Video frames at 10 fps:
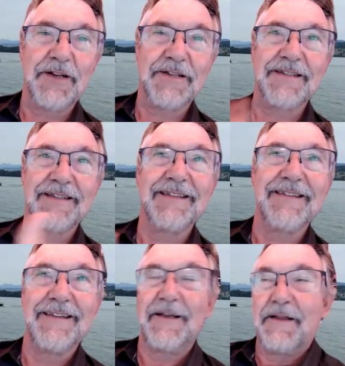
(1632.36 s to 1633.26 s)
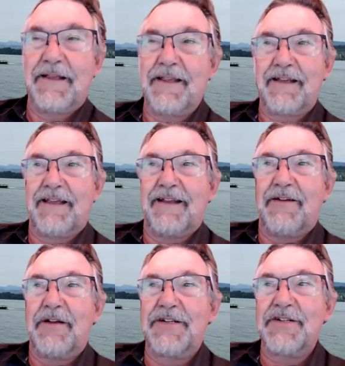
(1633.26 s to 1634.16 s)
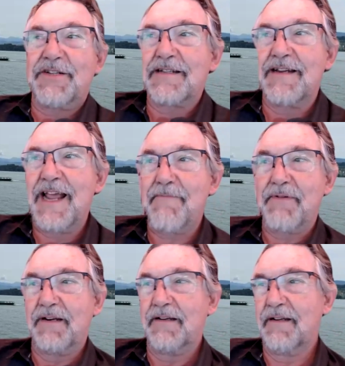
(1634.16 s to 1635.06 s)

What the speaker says: because, it just doesn't happen.